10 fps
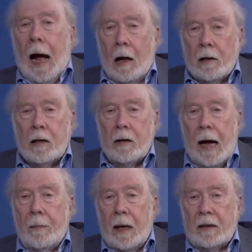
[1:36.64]
Also,
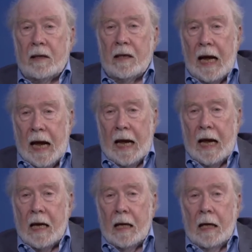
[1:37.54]
I must
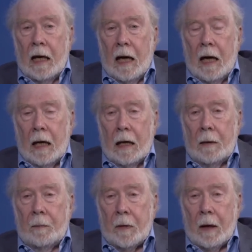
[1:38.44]
say,
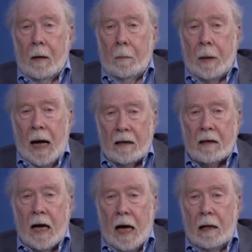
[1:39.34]
uh,
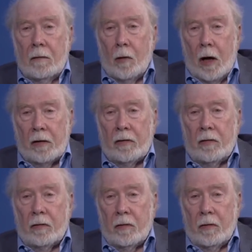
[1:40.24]
Pascal
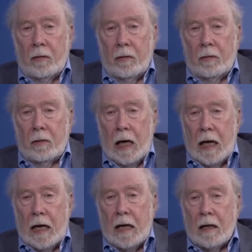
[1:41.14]
was
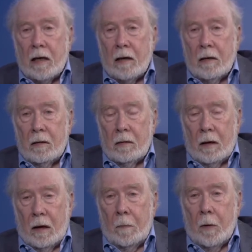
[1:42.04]
released
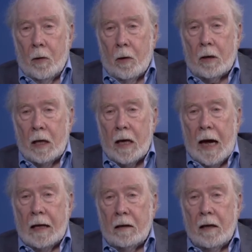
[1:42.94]
a report in
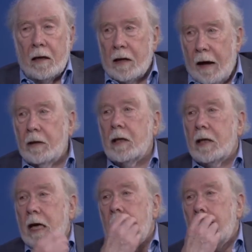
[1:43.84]

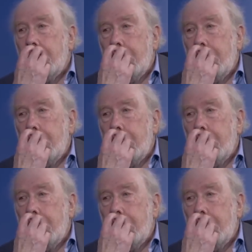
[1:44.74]
1970,